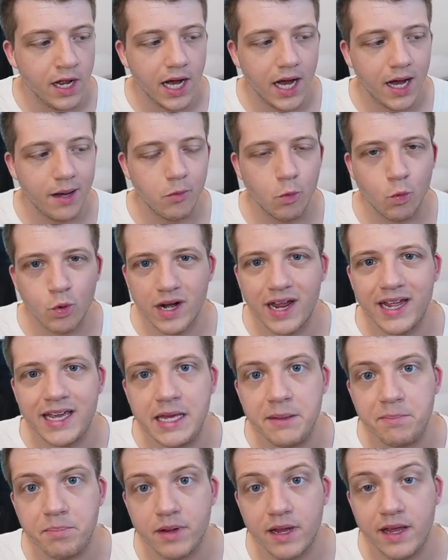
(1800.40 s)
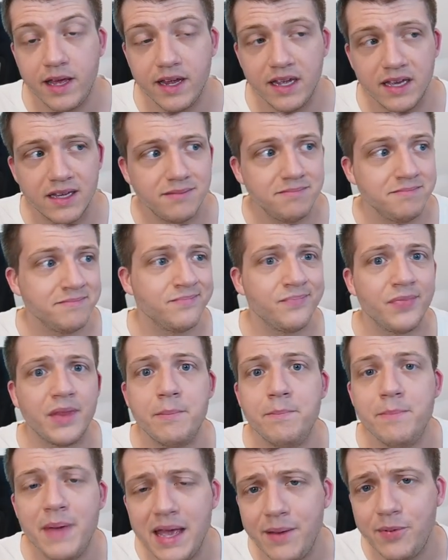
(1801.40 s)
um, would I keep playing it
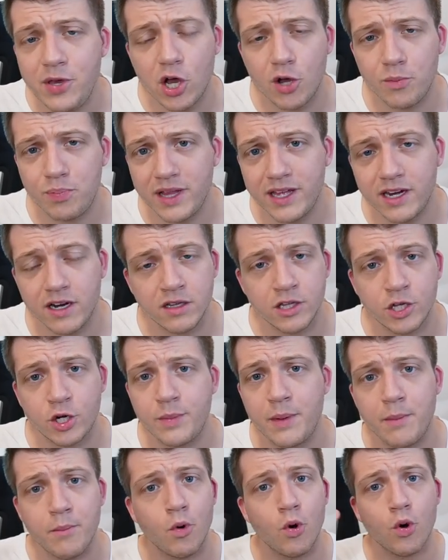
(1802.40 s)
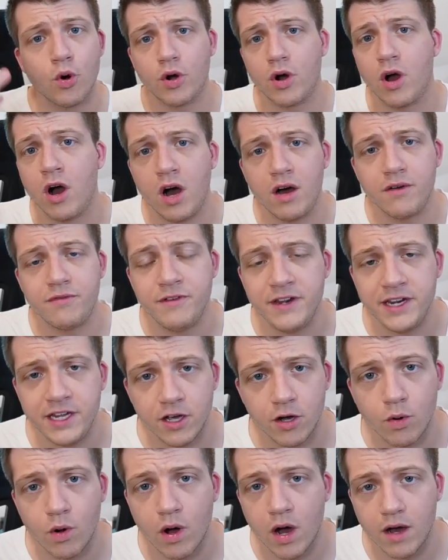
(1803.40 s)
Maybe I'll play it a little bit more off
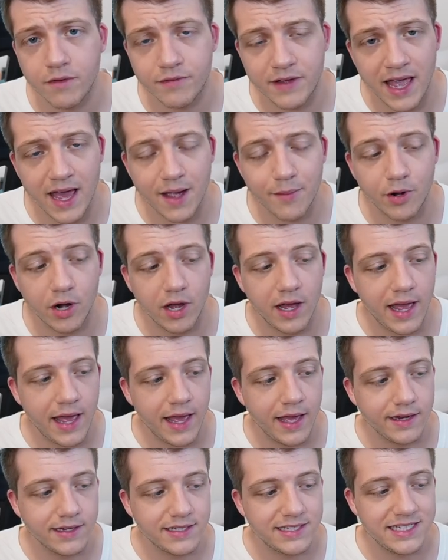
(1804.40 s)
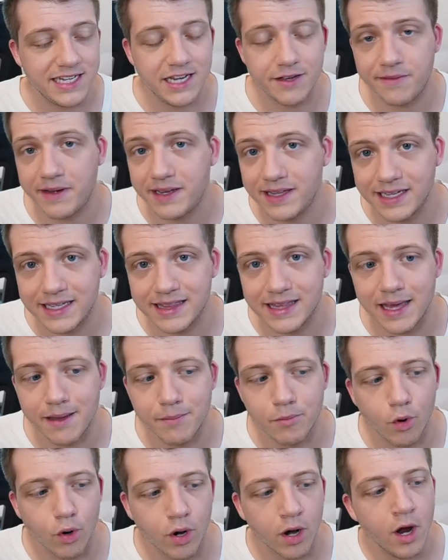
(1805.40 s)
video, off camera, and see if I like the game
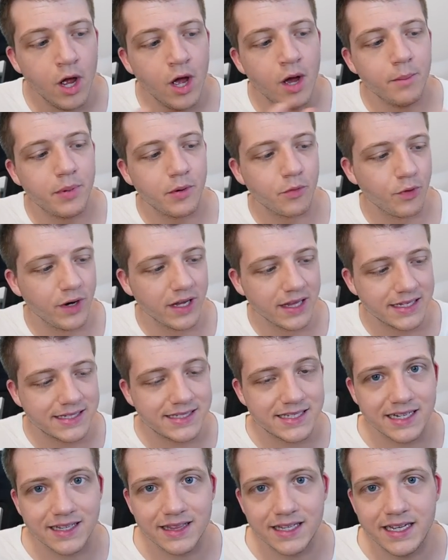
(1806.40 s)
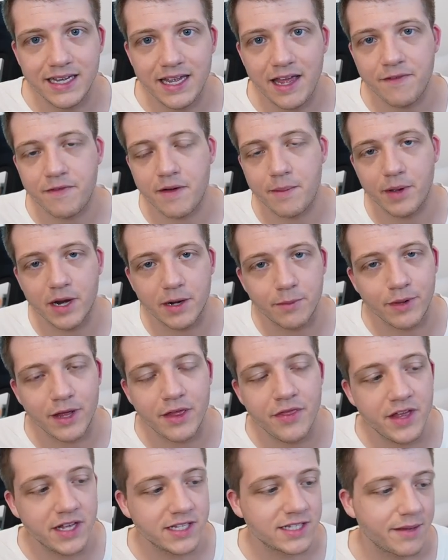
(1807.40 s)
more. But realistically, if I'm going to play
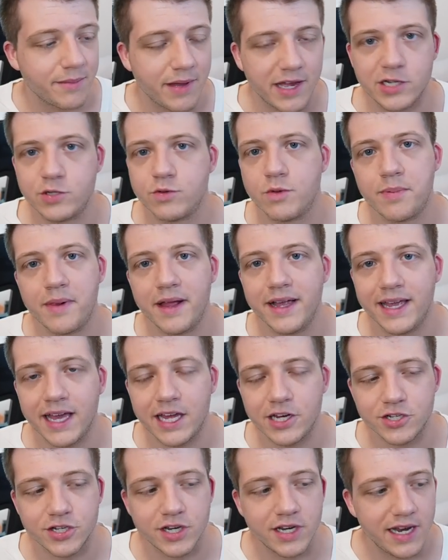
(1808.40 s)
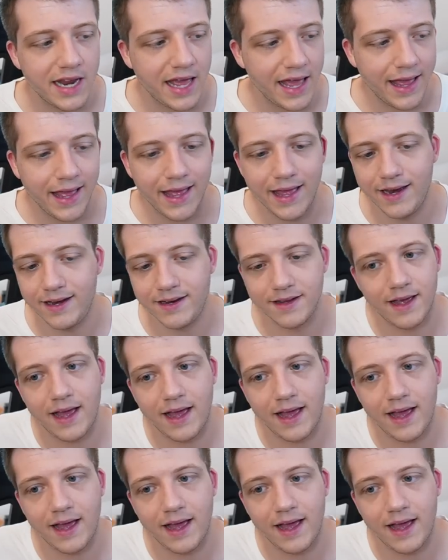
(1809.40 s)
this, I might as well play Genshin. And